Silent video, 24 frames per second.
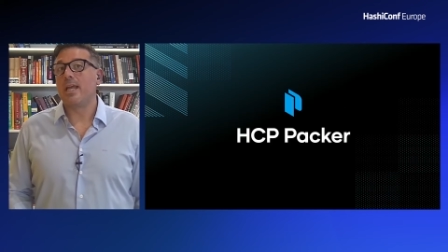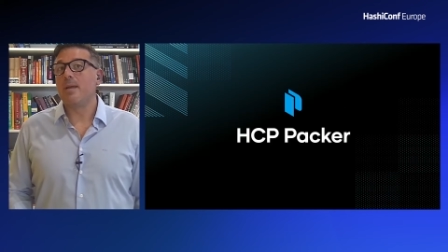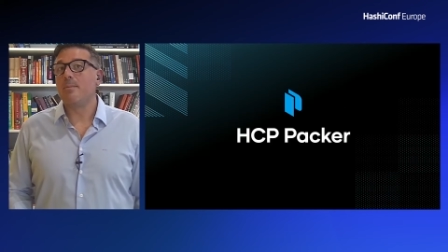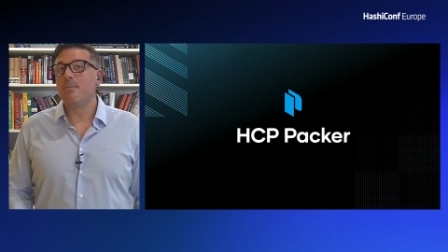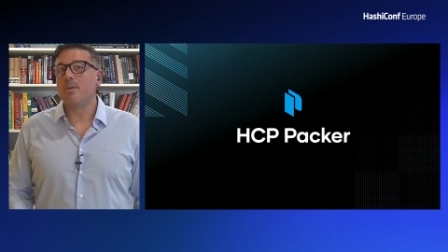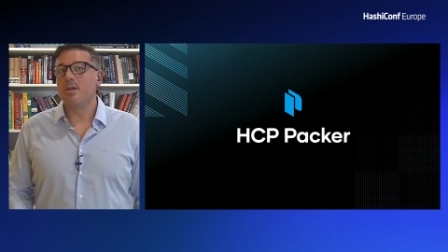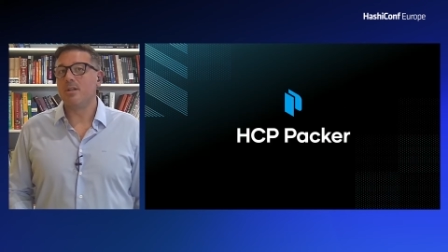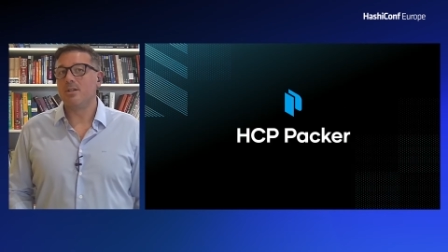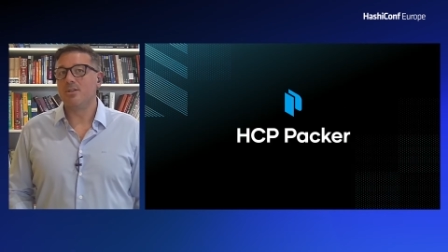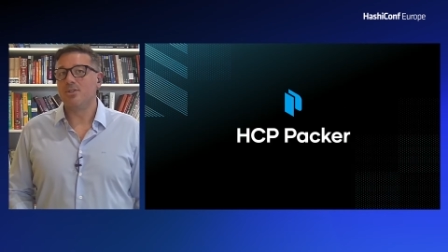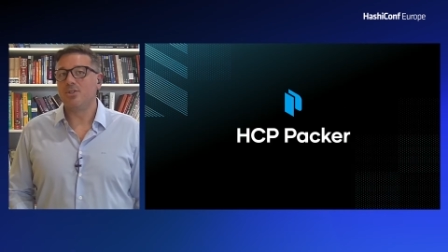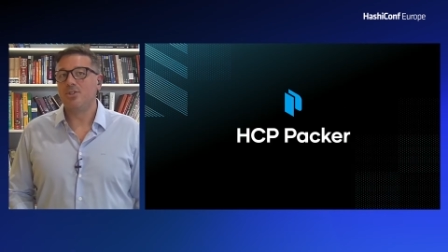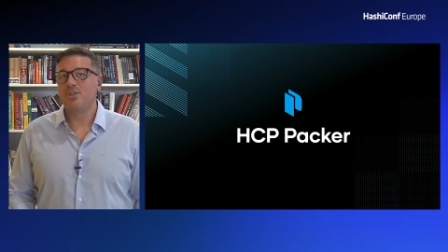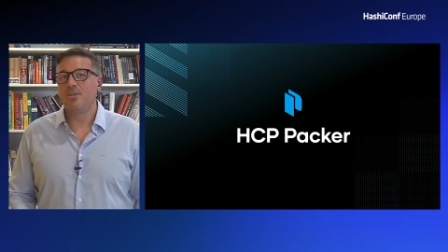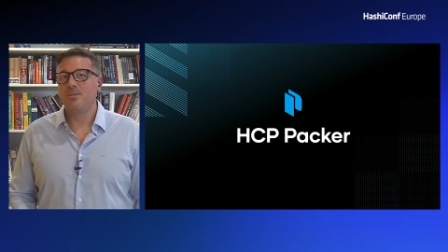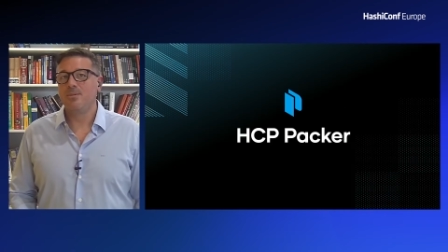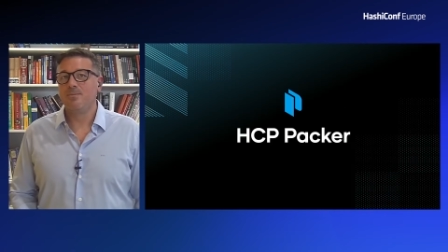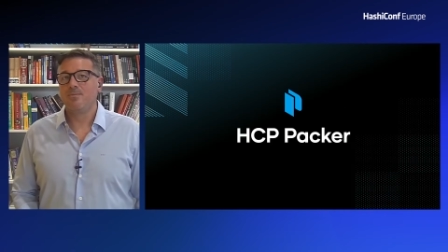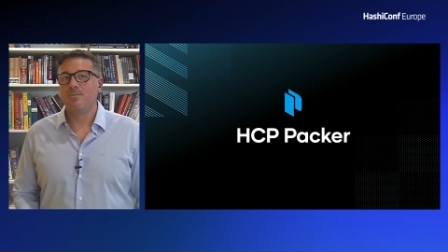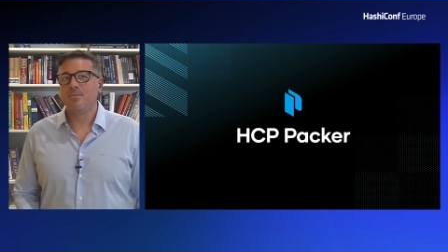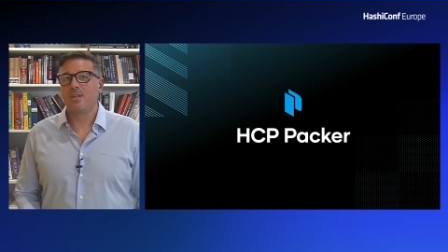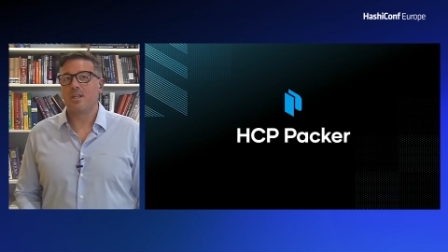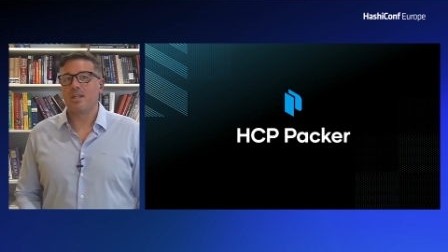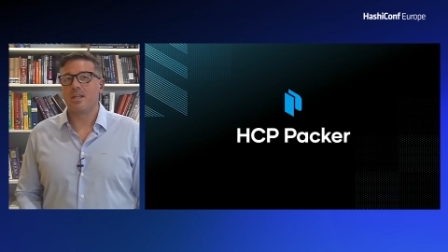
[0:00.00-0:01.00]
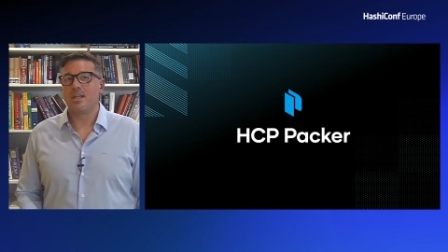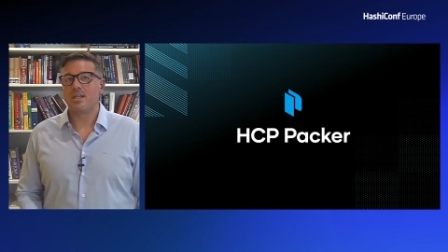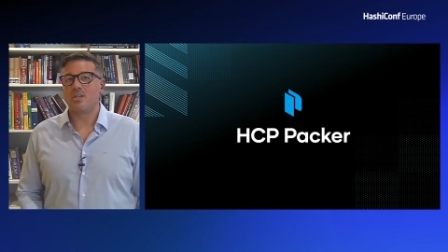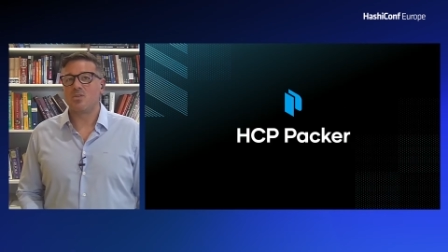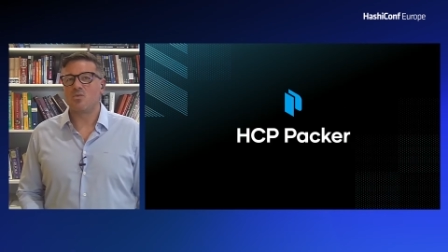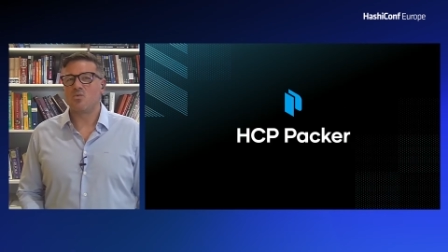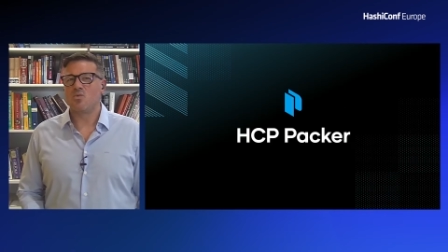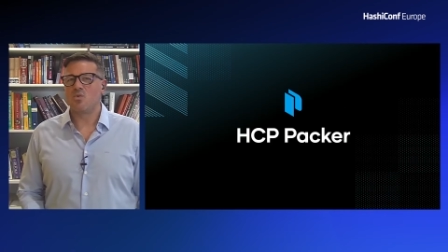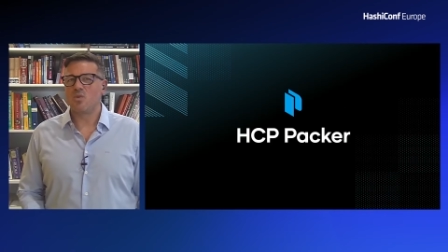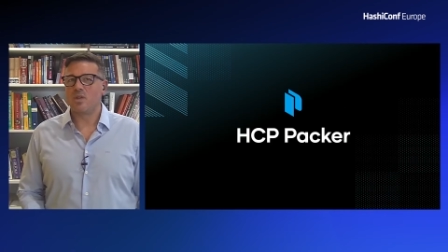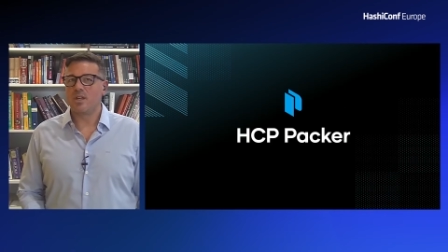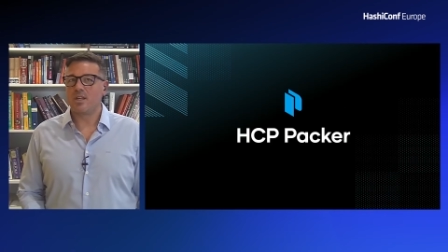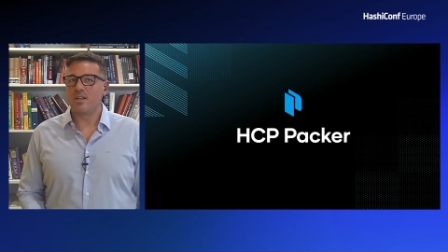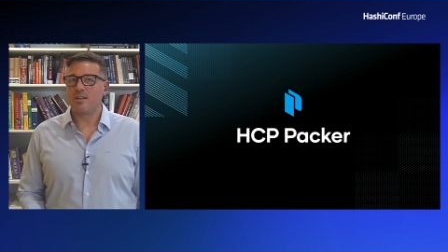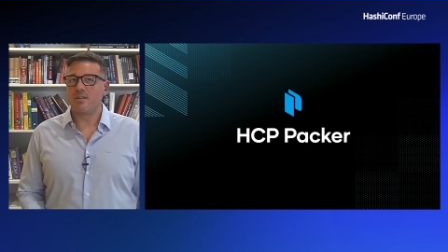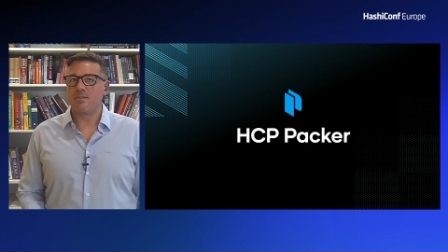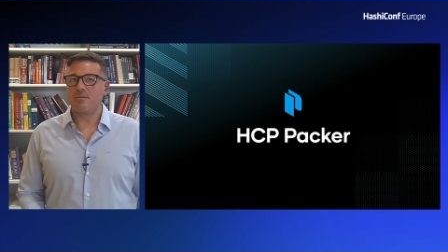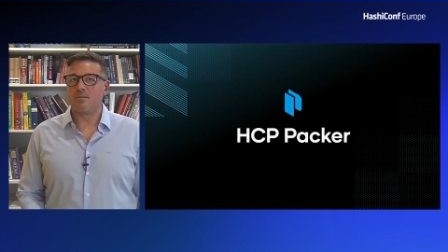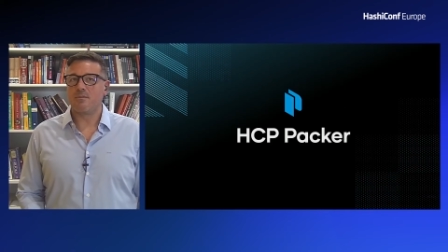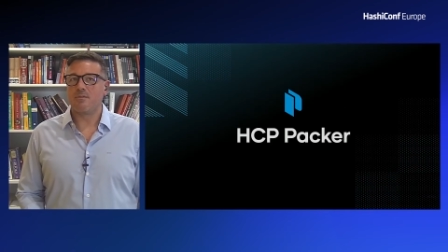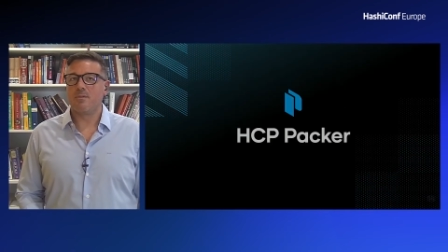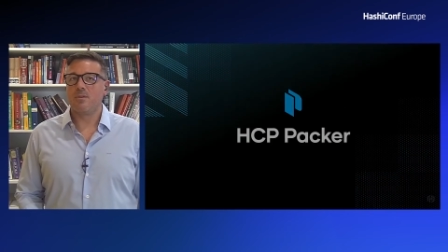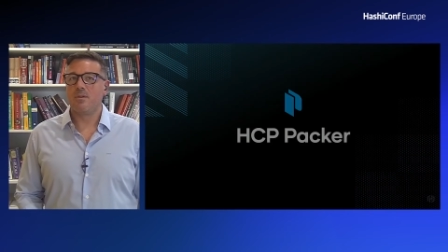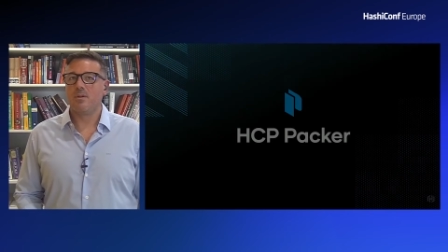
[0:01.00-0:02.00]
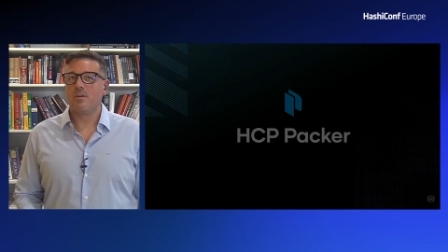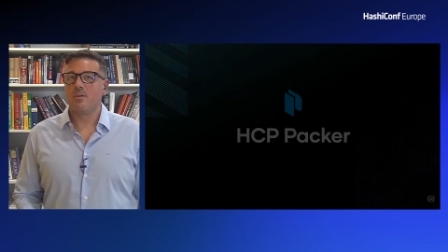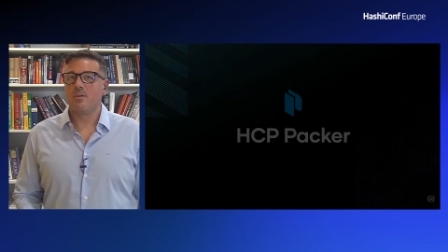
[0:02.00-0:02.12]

image is really